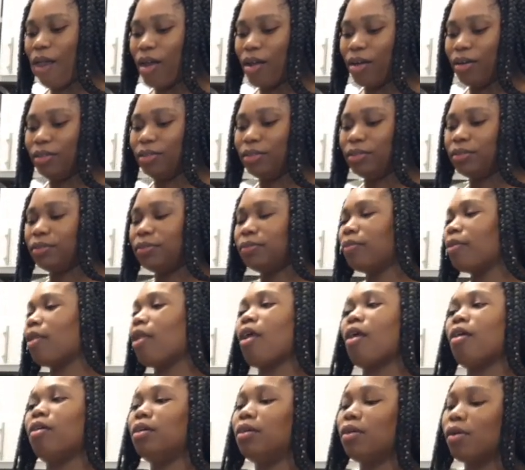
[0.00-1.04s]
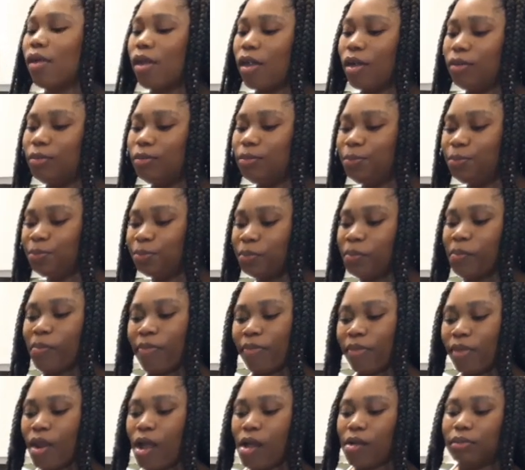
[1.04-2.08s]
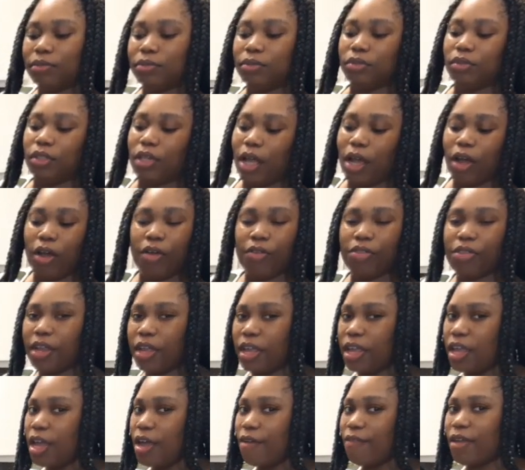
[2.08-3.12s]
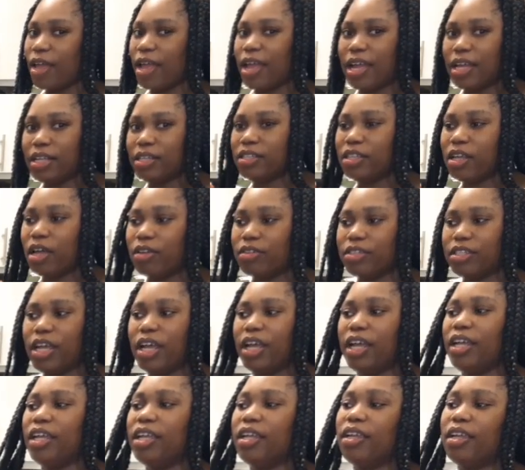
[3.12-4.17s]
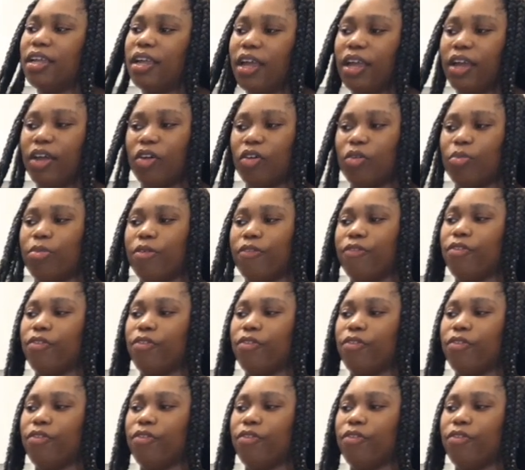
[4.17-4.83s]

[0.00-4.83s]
Alright, let's see. Let's see what we got here. Now, I don't think he ever had sauteed kale. I've never